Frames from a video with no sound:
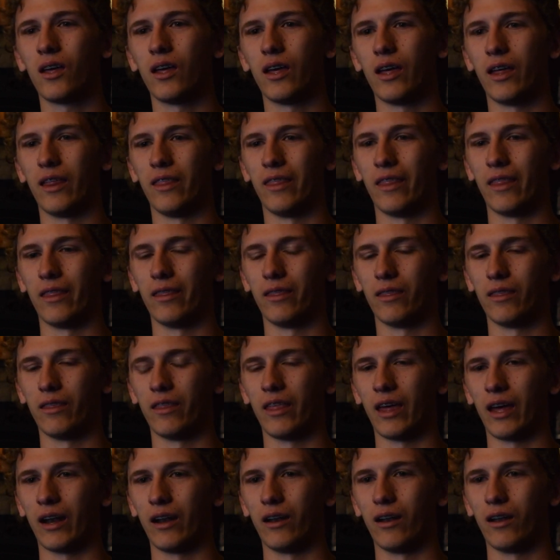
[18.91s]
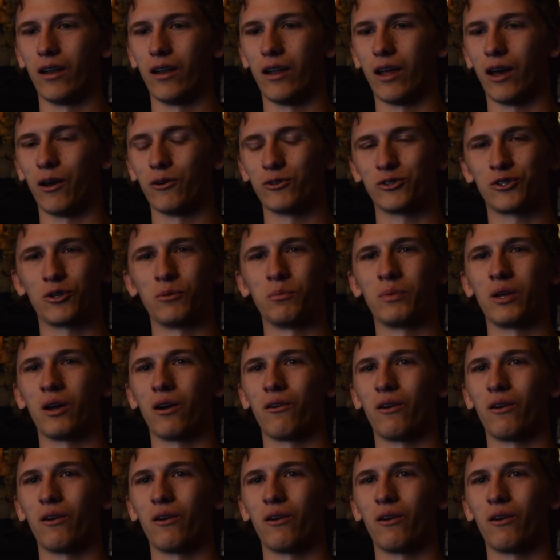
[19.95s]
and that I was gonna be all